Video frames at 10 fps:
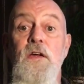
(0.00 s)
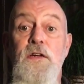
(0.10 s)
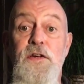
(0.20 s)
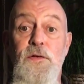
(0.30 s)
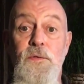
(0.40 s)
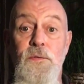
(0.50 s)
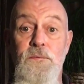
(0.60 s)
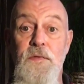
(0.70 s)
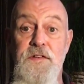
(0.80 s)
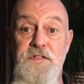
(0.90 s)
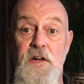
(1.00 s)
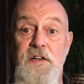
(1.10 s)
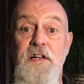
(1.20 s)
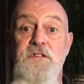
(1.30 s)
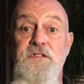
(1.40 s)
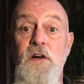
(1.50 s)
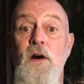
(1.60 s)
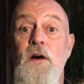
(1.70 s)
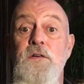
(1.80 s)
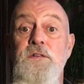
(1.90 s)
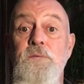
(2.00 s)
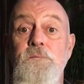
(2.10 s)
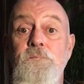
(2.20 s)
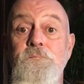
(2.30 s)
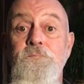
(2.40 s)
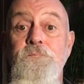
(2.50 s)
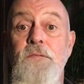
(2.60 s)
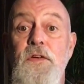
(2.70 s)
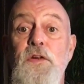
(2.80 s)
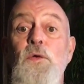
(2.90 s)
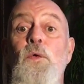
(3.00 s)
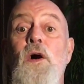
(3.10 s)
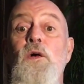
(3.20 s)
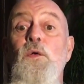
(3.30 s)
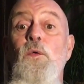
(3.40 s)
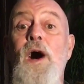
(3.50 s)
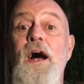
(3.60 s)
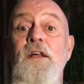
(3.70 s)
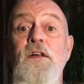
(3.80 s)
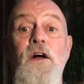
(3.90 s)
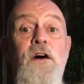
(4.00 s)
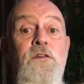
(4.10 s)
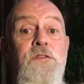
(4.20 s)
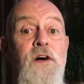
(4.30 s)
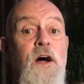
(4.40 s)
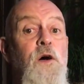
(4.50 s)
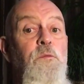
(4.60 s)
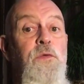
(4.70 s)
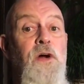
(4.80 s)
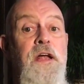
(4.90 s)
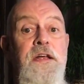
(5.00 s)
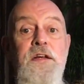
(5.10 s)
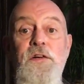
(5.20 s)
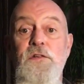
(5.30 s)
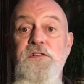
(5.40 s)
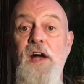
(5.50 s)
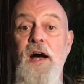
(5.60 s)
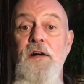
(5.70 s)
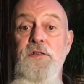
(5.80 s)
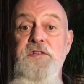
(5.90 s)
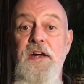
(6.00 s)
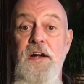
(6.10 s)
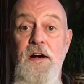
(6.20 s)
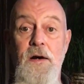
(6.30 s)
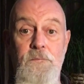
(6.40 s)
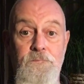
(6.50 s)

You studying stars. You are who I love, braiding your child's hair.